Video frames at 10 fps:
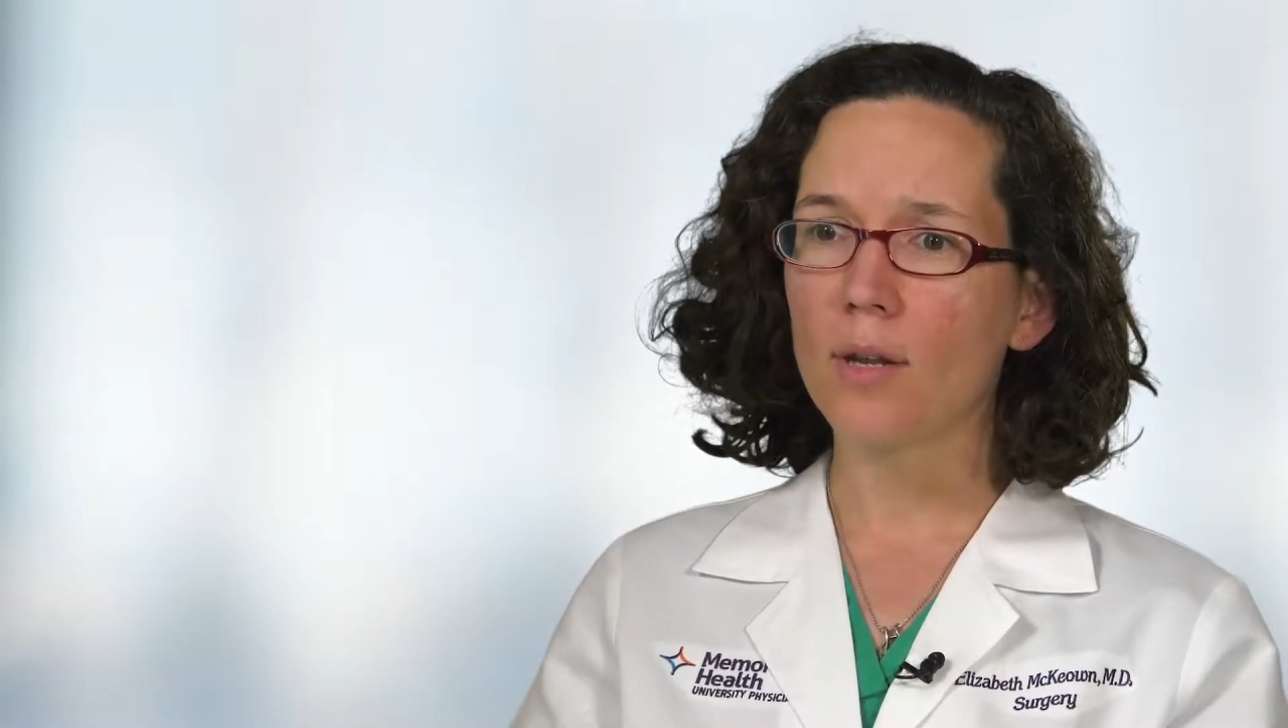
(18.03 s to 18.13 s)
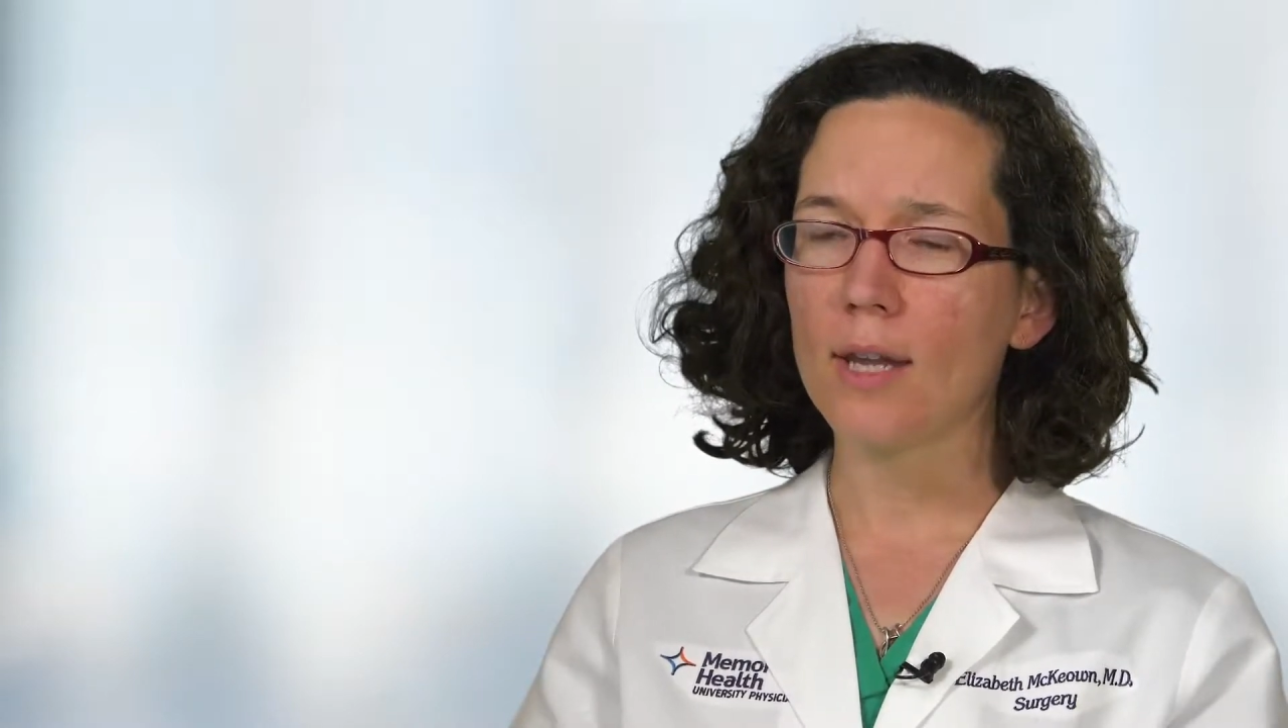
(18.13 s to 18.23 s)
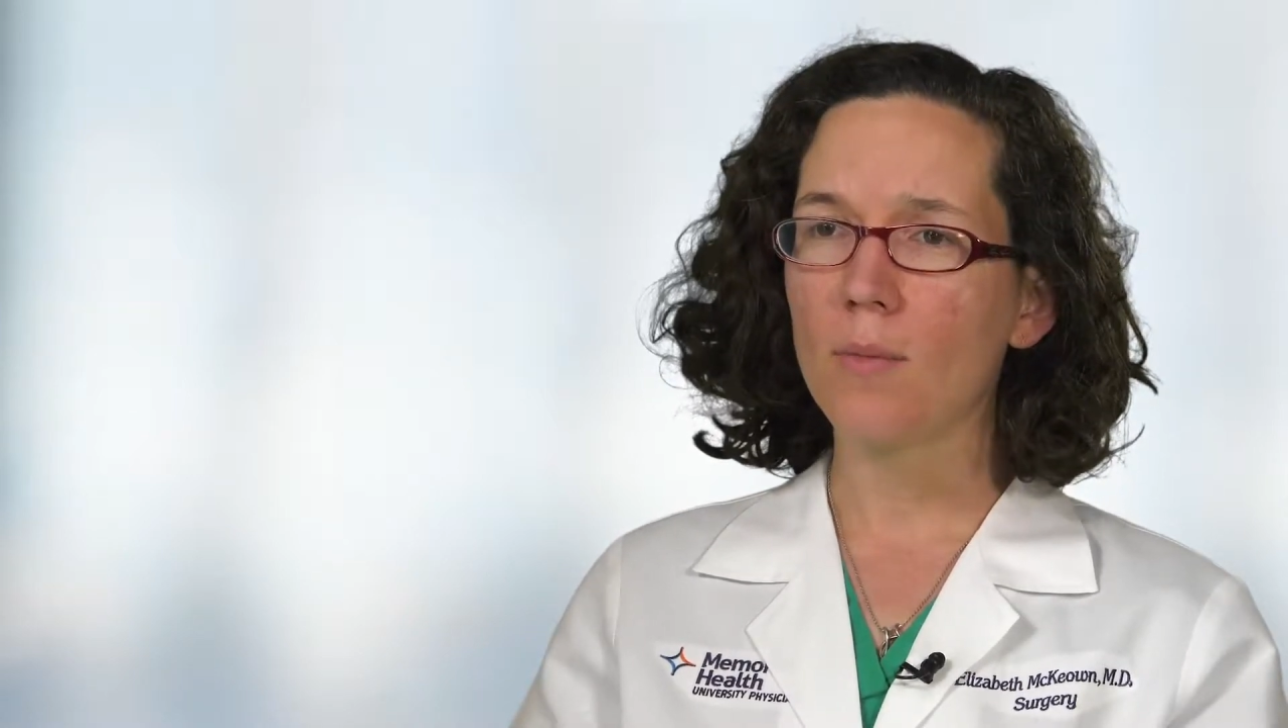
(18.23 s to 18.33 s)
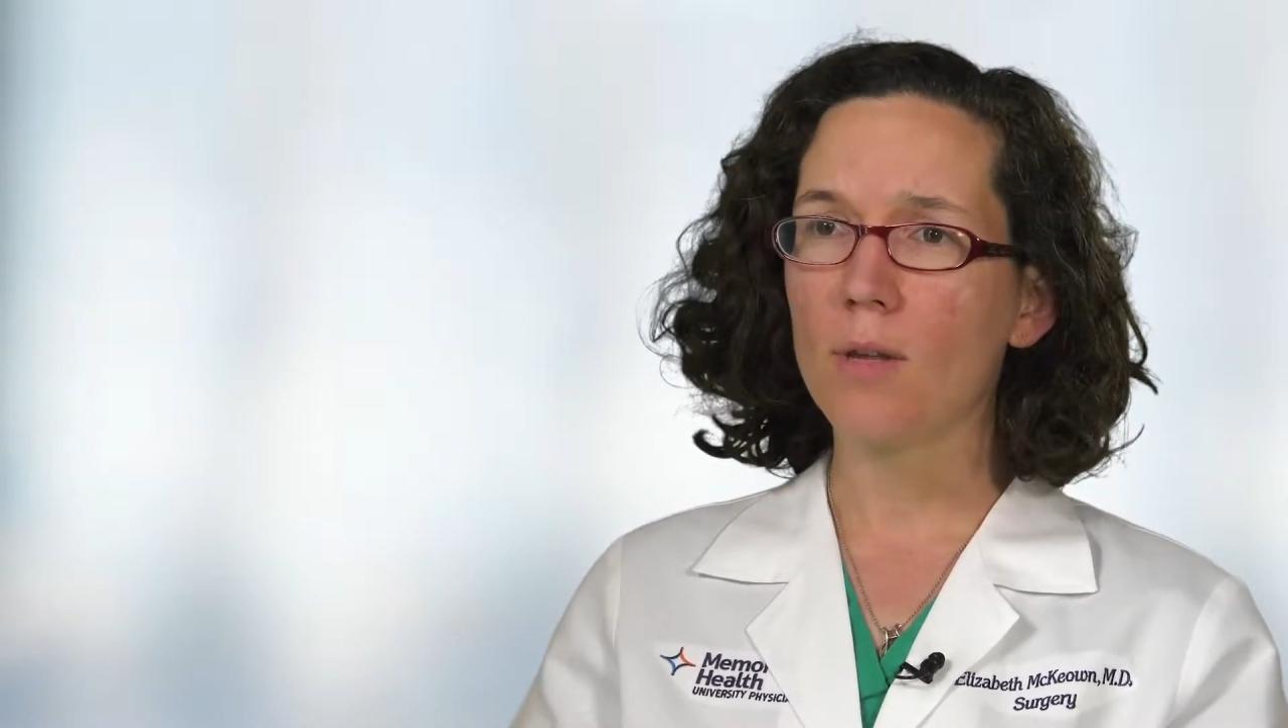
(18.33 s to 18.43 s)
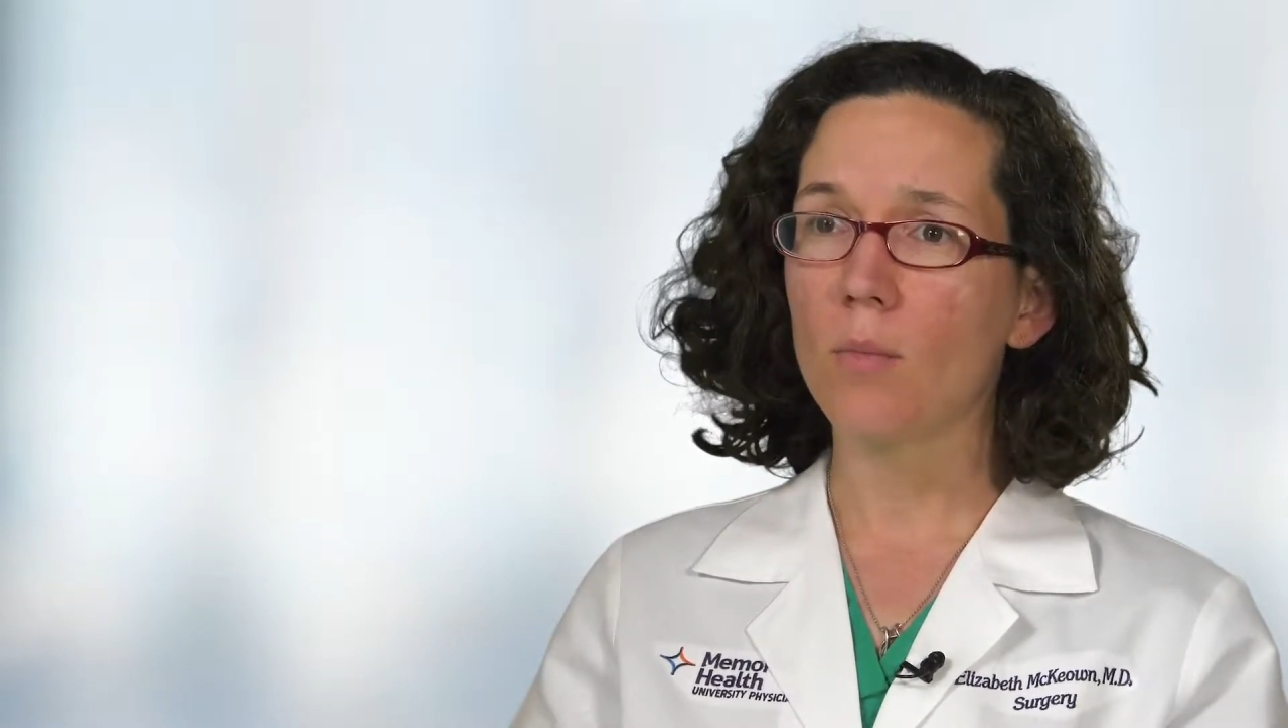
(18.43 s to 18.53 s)
or it
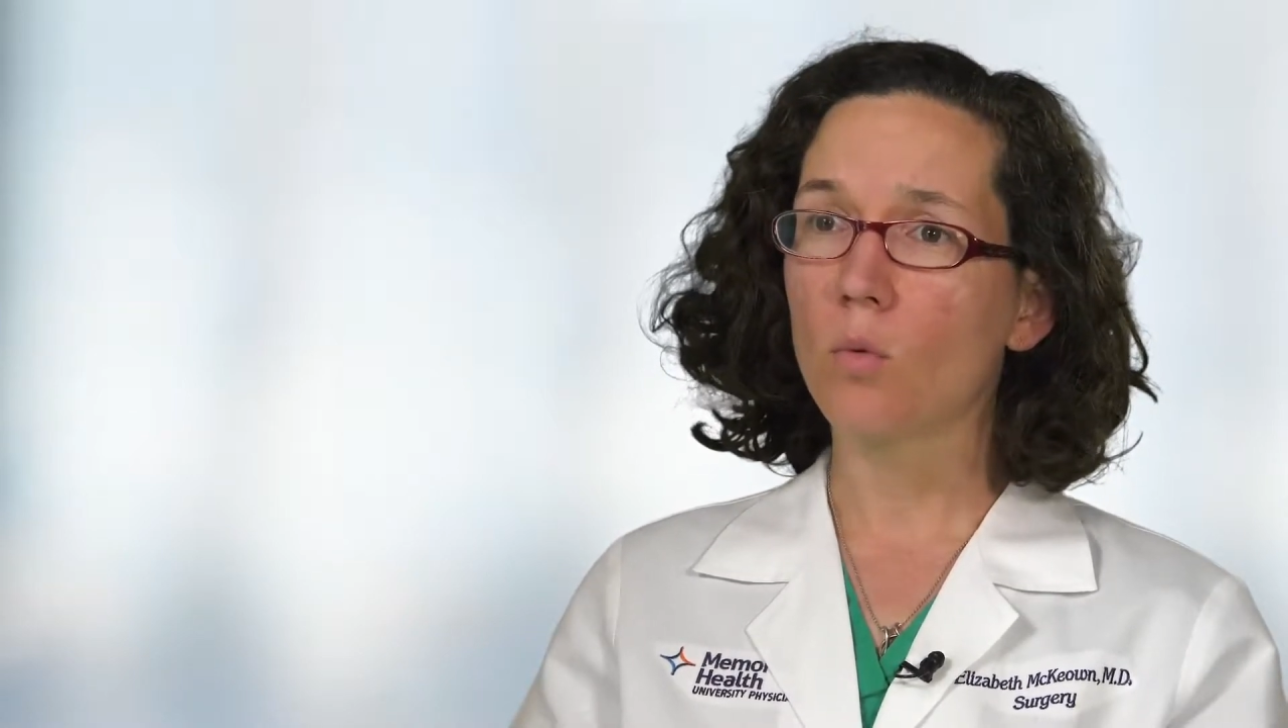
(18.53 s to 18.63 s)
can be a